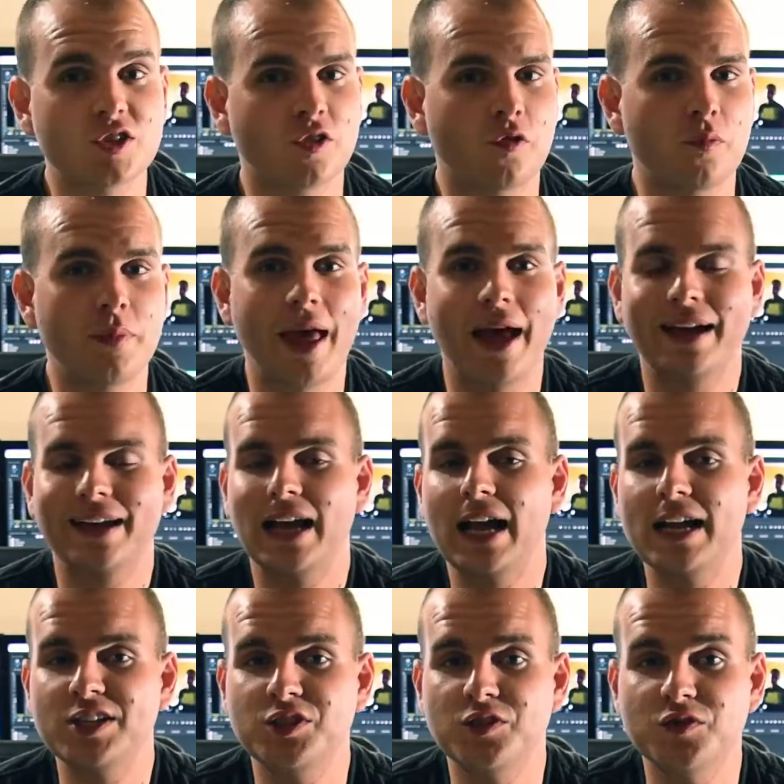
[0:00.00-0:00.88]
So from that,
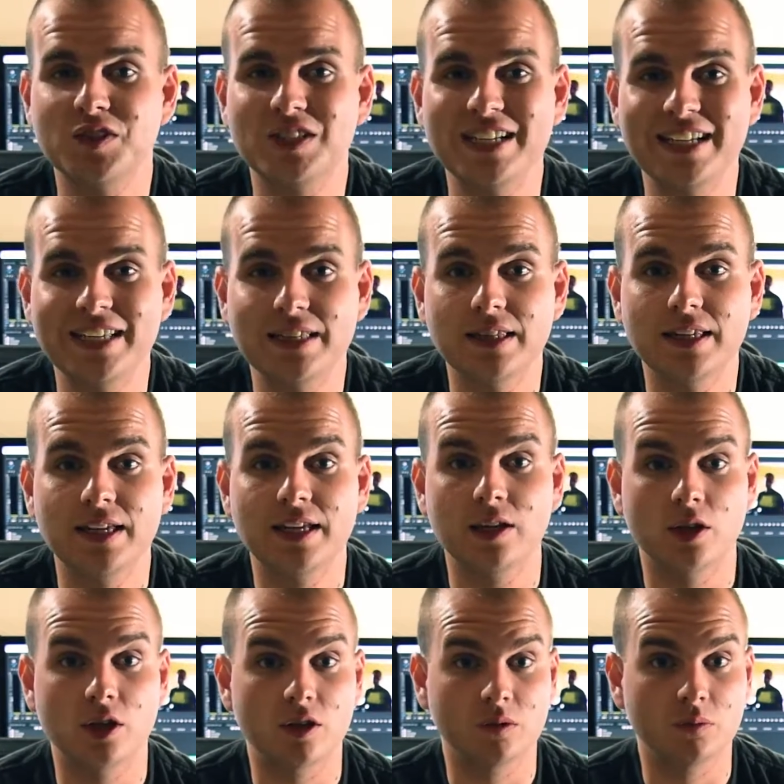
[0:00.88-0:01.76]
guys, you've seen
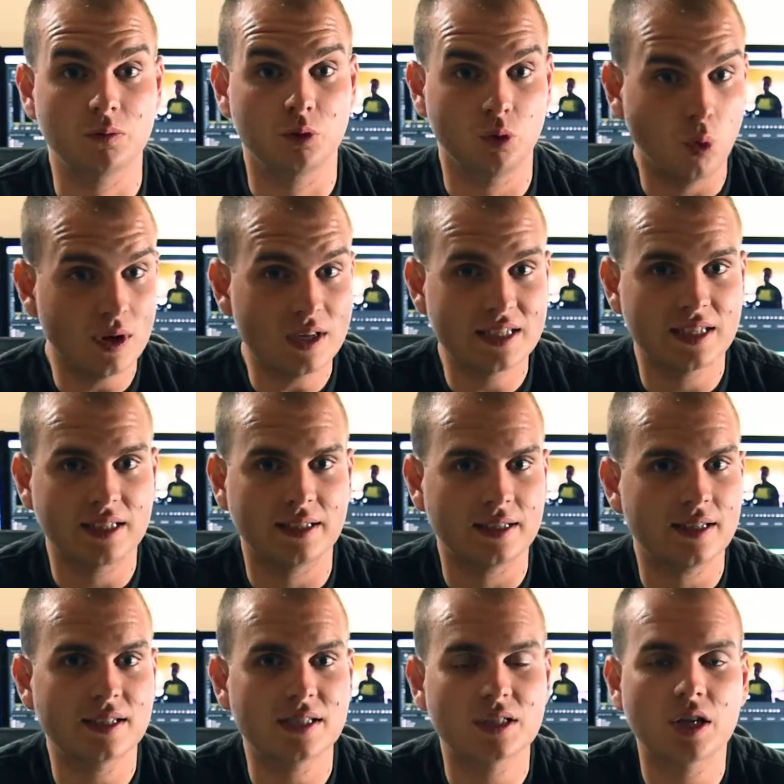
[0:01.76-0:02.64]
the
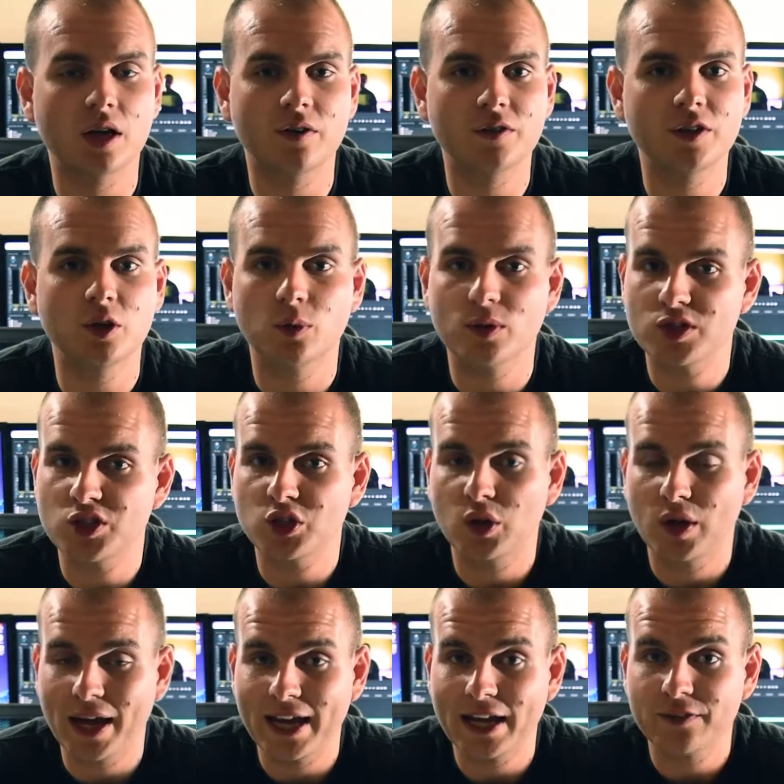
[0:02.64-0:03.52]
noisiness of the
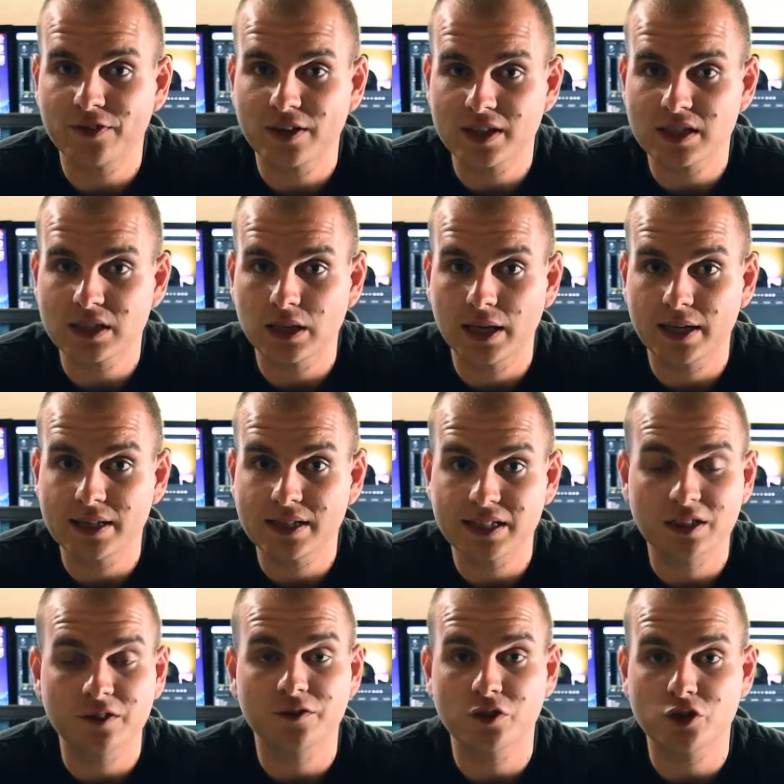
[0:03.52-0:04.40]
original AF-S lens,
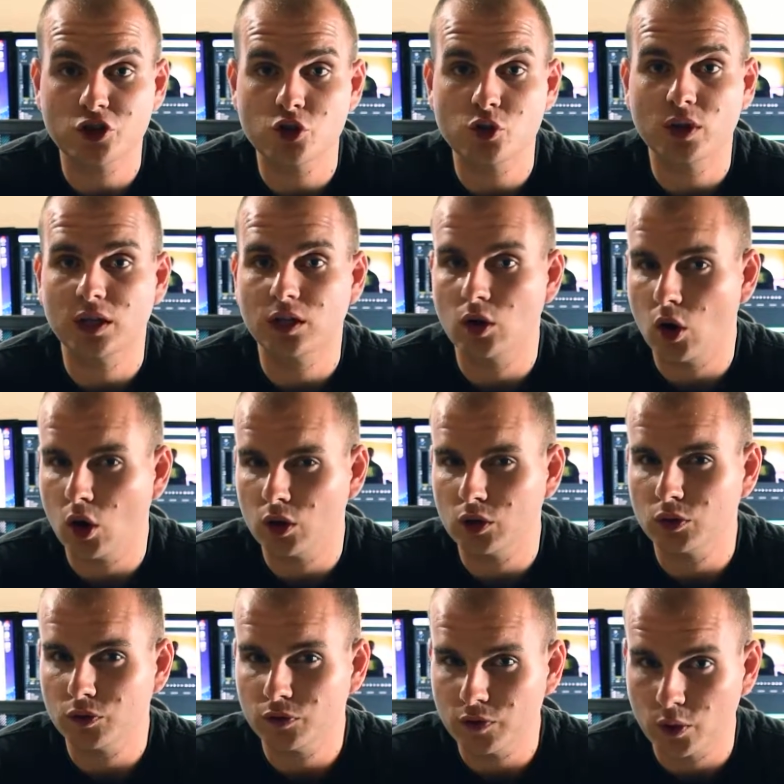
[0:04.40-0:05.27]
and if you're shooting in
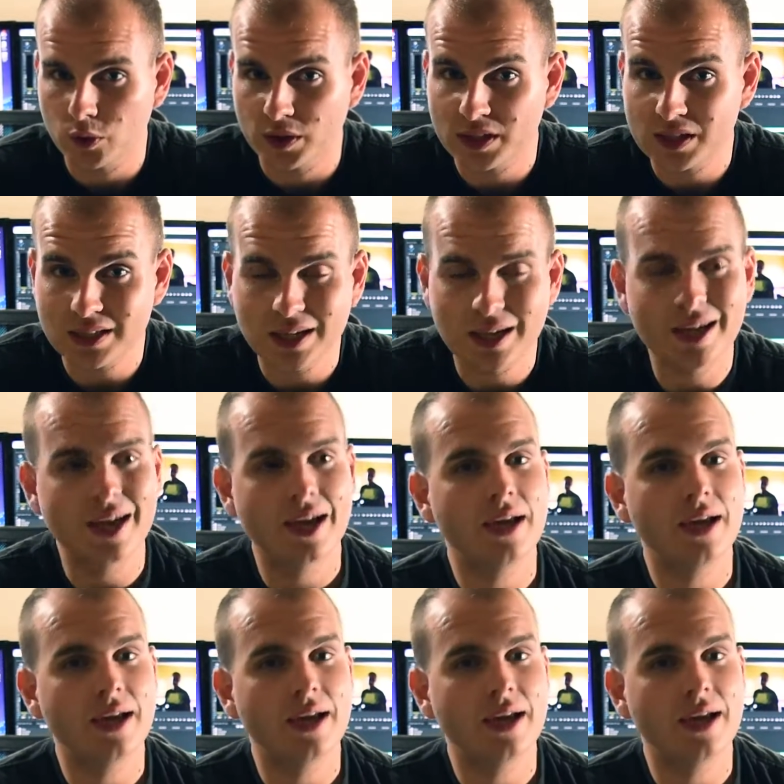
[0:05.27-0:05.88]
autofocus.